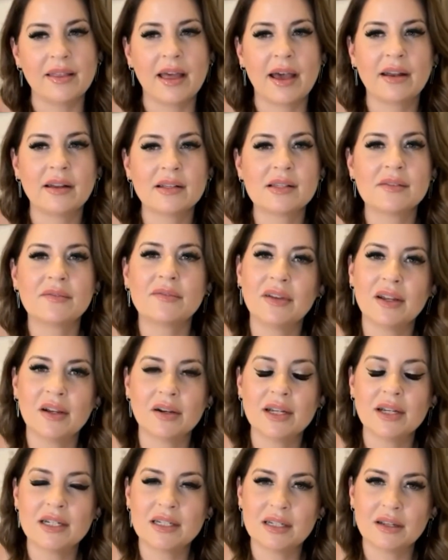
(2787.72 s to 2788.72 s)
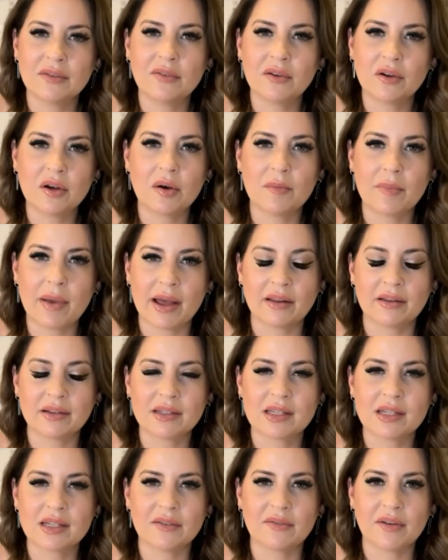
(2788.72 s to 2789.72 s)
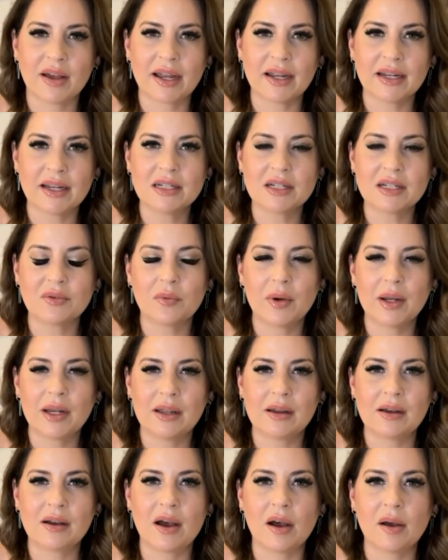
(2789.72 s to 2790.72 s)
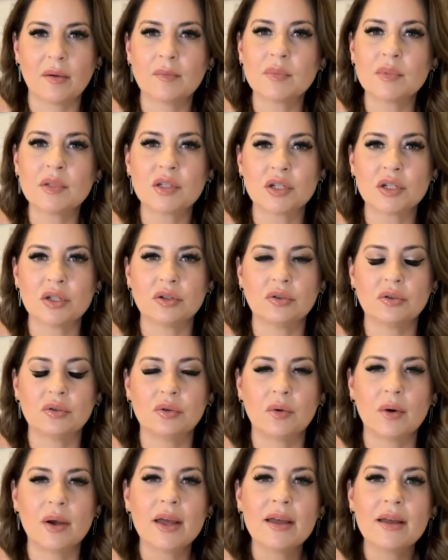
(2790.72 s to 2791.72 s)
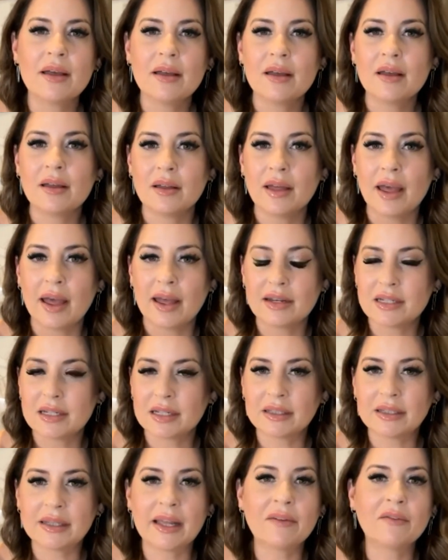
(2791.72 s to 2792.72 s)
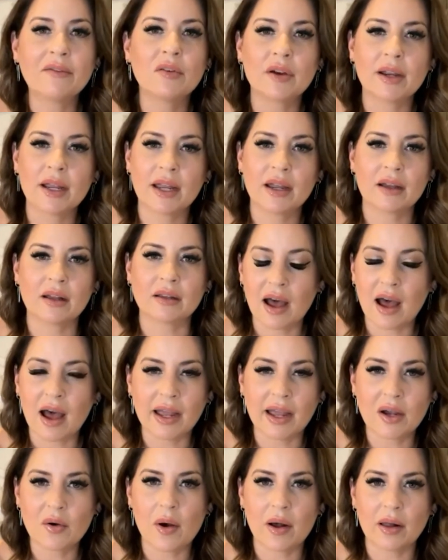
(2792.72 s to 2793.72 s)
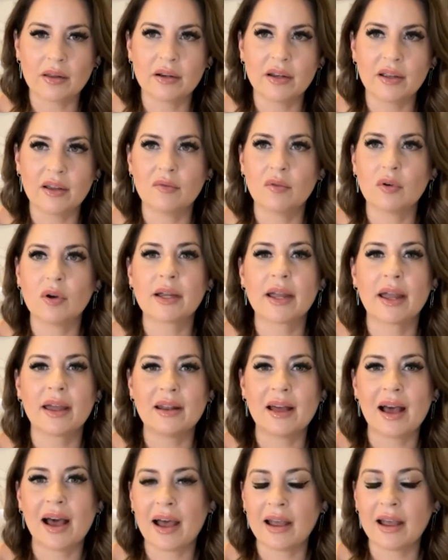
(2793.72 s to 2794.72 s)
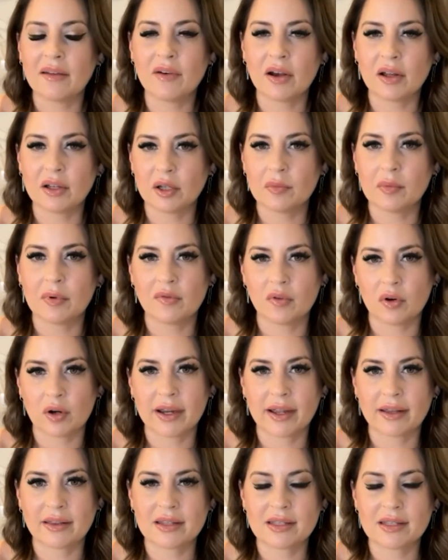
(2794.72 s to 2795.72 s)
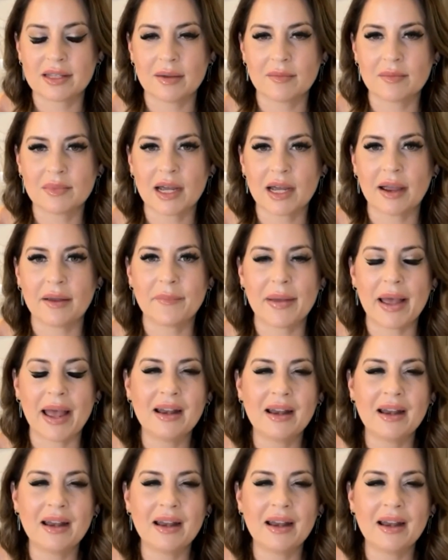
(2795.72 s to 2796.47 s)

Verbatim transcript: And that is a very difficult balance to find when it comes to delivering a high quality of work and a high volume of work at the same time.